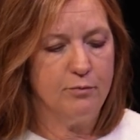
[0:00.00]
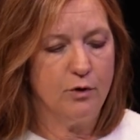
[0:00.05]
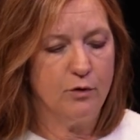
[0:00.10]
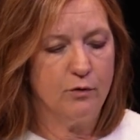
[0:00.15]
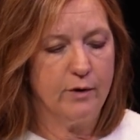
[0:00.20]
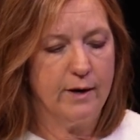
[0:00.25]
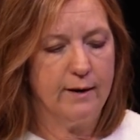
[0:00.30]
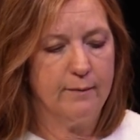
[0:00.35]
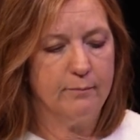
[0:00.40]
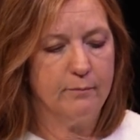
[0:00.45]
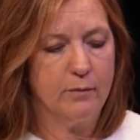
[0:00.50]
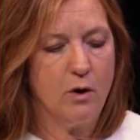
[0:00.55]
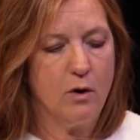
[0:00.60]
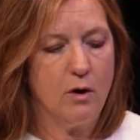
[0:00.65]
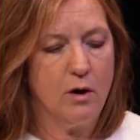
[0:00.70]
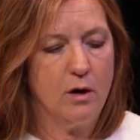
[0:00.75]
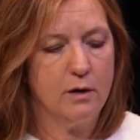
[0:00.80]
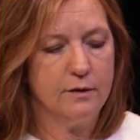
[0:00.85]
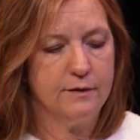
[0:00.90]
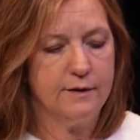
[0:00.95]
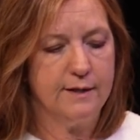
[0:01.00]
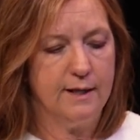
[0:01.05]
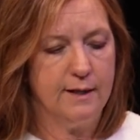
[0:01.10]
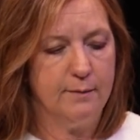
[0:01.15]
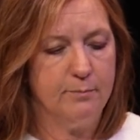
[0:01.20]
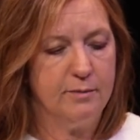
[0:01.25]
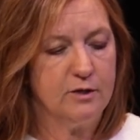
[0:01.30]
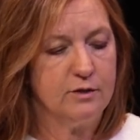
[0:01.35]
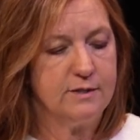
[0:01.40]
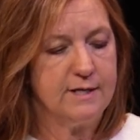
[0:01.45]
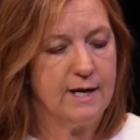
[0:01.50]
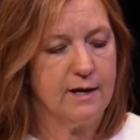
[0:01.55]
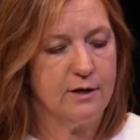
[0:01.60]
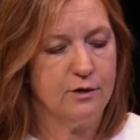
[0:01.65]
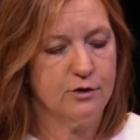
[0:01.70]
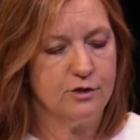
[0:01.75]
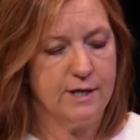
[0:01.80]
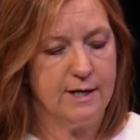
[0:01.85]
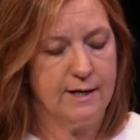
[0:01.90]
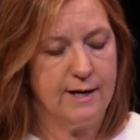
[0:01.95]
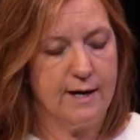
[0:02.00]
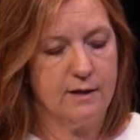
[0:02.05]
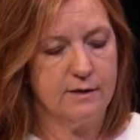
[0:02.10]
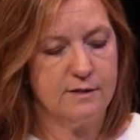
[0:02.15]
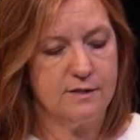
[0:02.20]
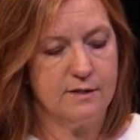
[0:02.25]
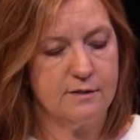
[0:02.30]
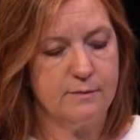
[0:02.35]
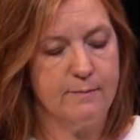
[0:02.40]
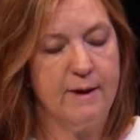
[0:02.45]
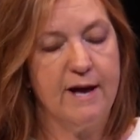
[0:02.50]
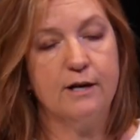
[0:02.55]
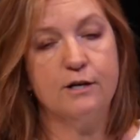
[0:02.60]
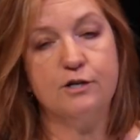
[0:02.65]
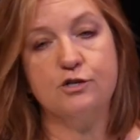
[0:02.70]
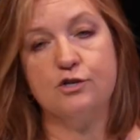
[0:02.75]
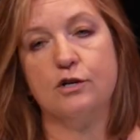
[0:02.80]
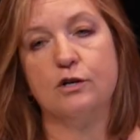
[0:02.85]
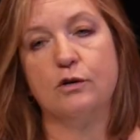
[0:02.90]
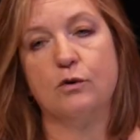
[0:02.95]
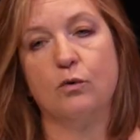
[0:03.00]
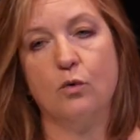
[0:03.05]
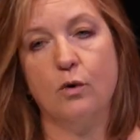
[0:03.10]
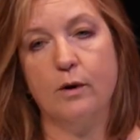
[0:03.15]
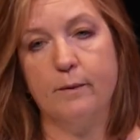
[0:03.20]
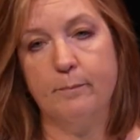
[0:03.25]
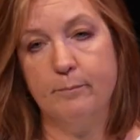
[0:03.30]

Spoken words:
program called the Building Energy Analysis Manager, or